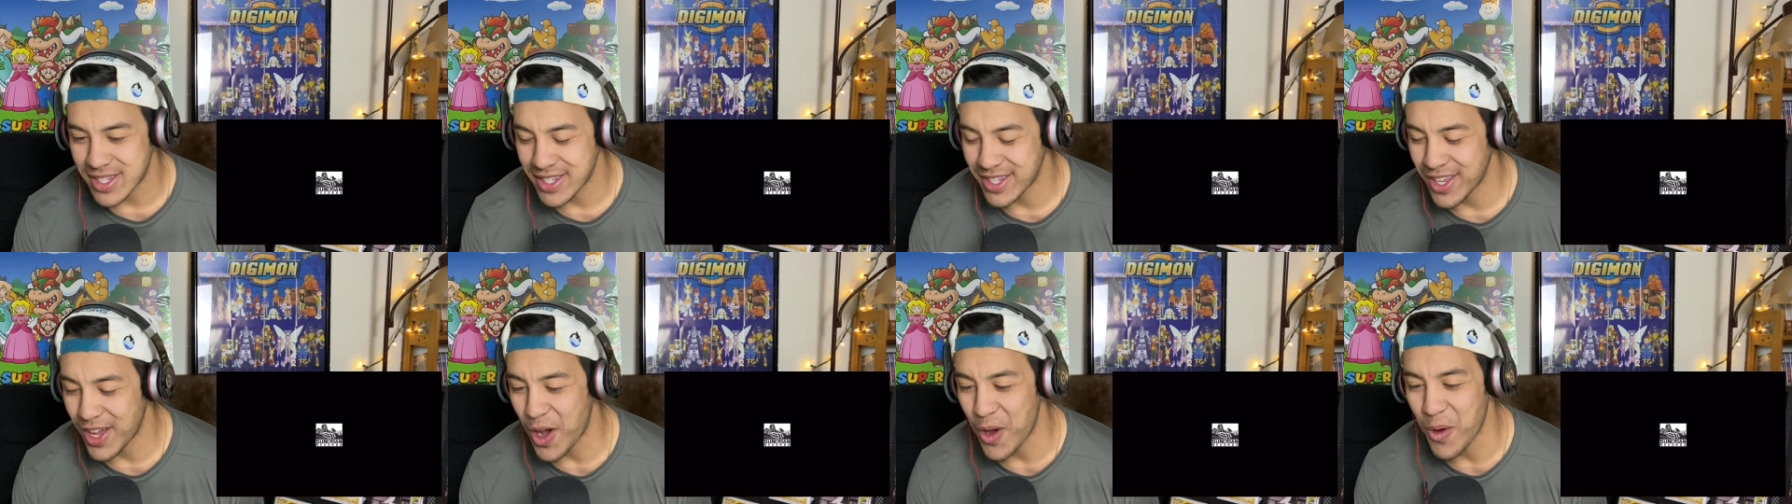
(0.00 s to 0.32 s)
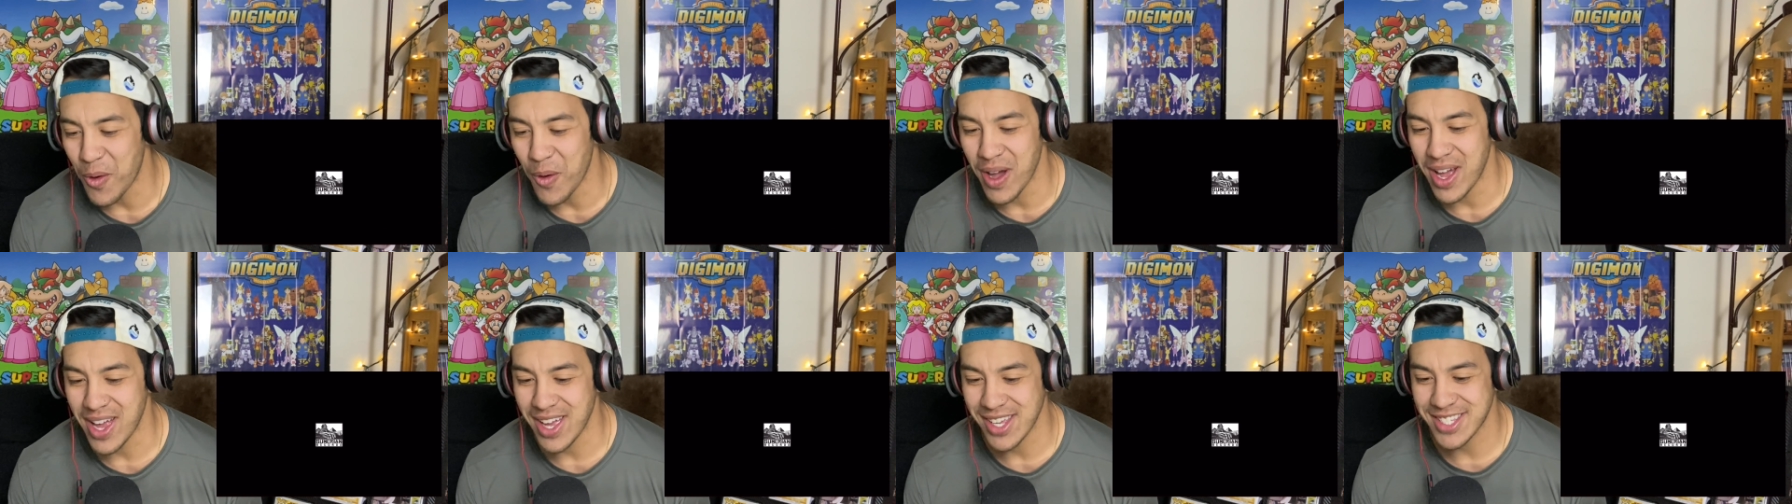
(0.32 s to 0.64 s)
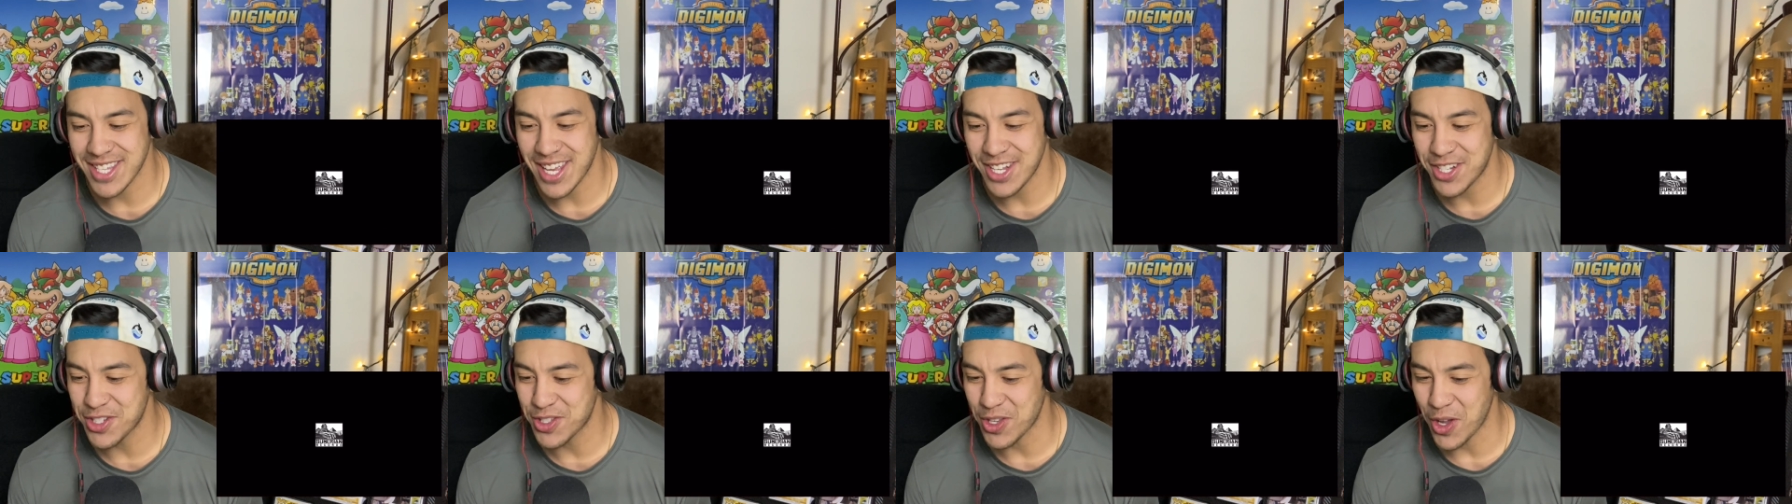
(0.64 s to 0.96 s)
No way. Is
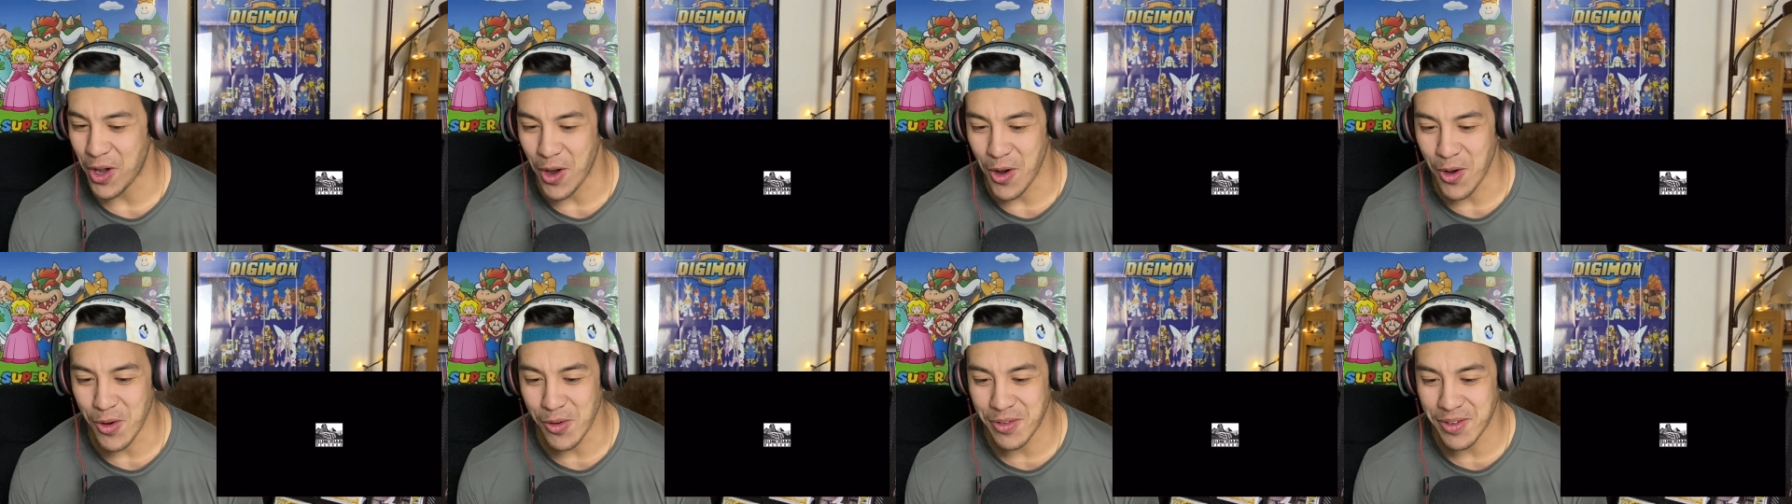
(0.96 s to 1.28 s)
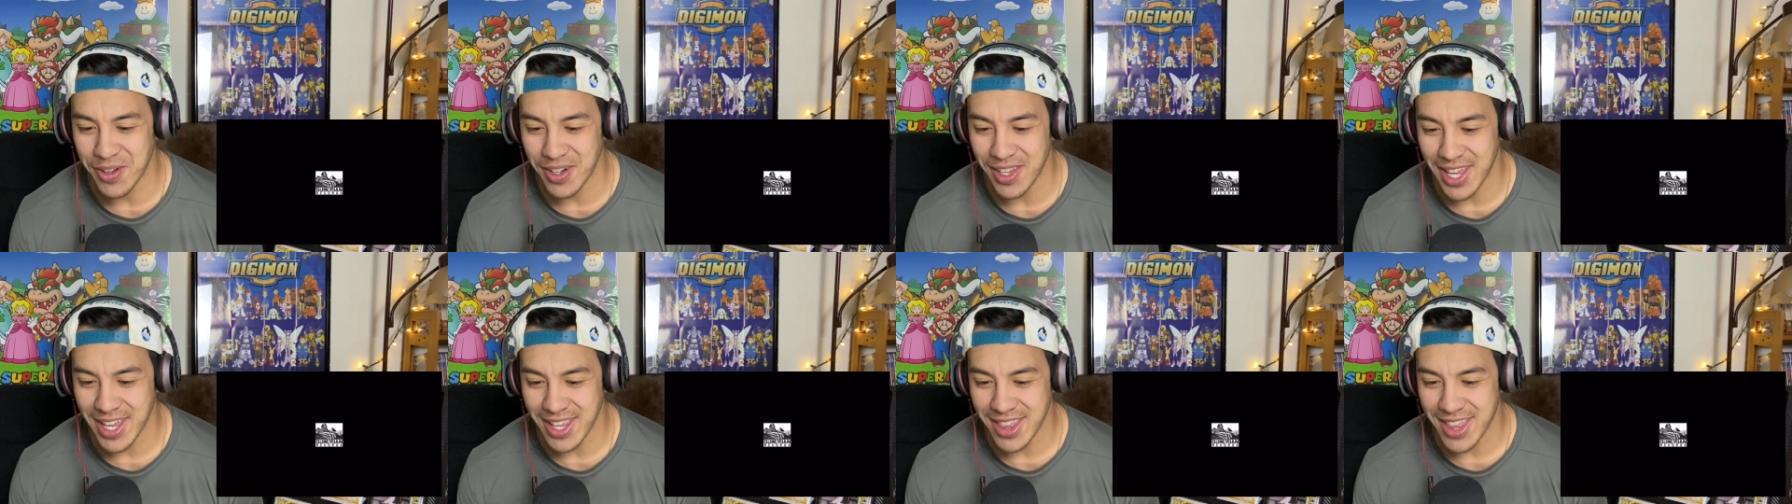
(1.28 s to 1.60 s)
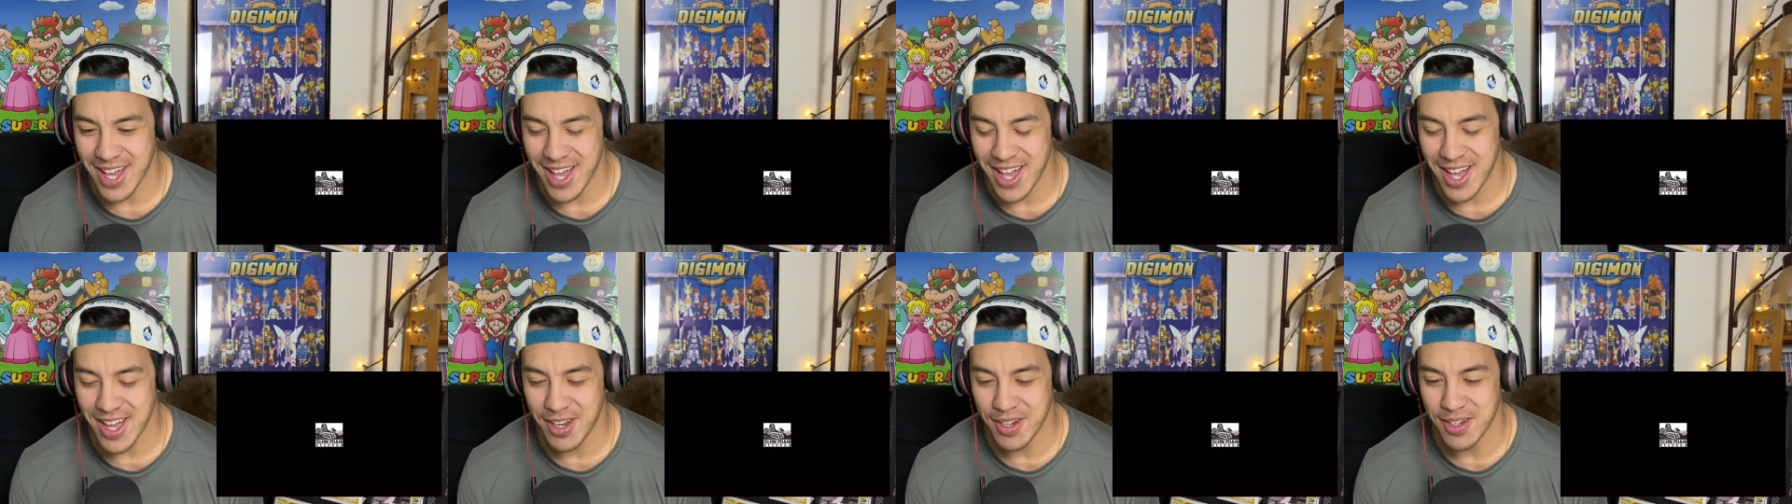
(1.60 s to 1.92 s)
that just over like
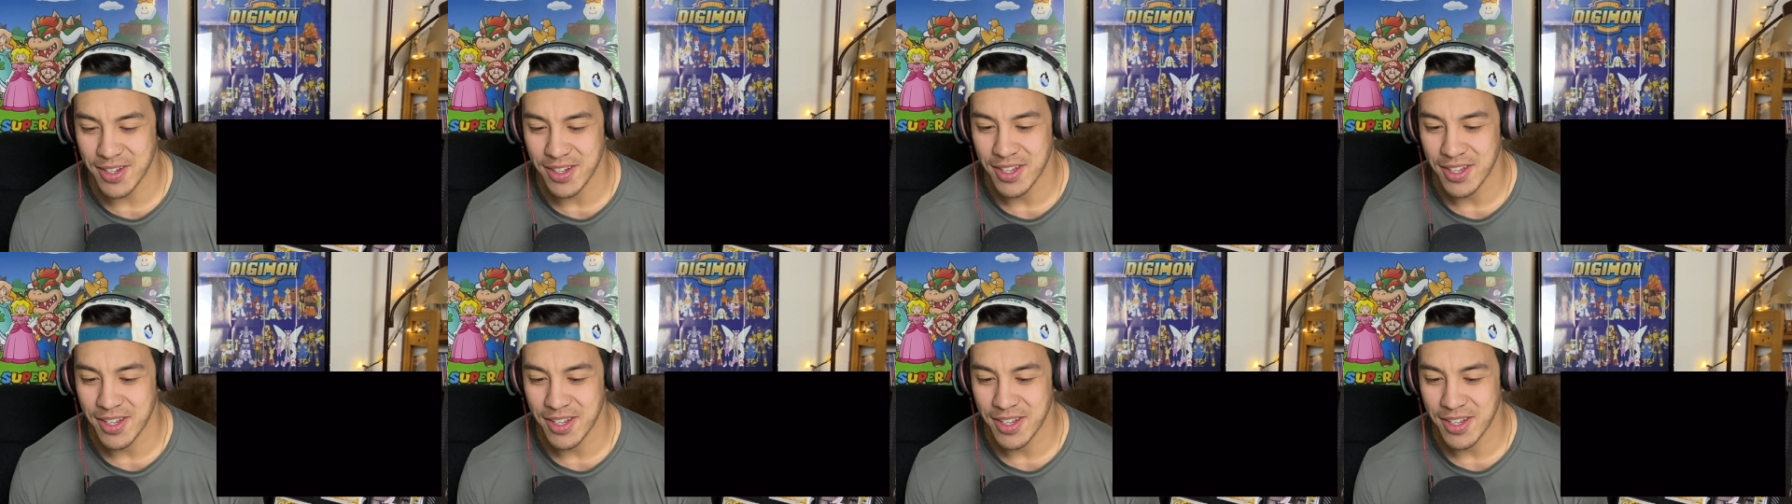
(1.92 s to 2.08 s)
that?